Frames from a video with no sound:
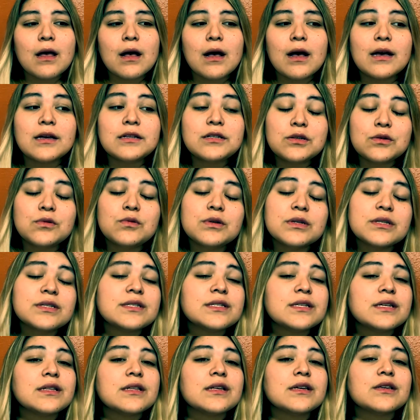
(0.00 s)
I do want to
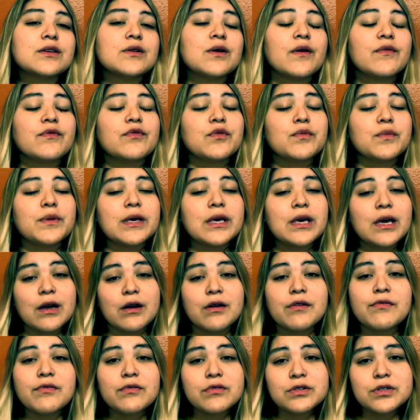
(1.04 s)
say that you have to be
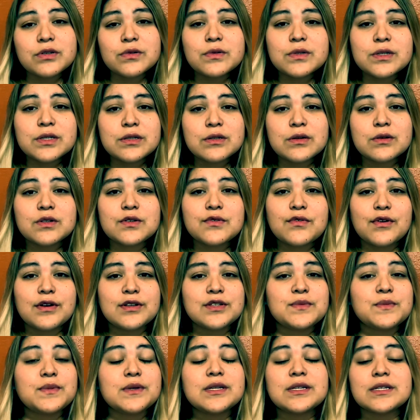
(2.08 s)
careful choosing those
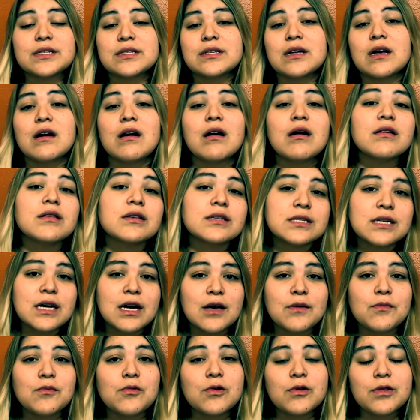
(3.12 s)
friends because not all the
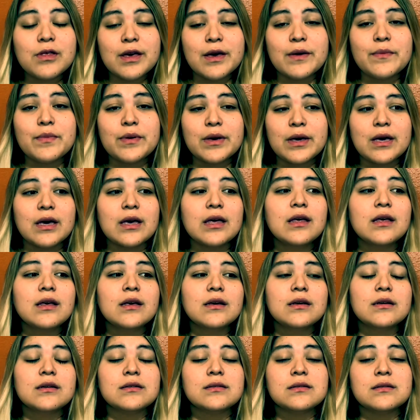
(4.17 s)
time will they be
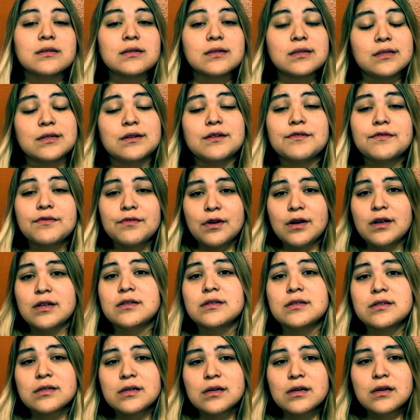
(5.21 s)
sincere
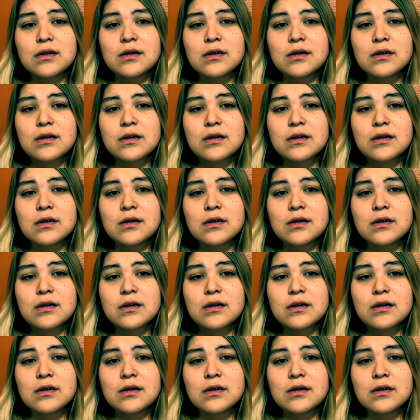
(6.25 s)
friends.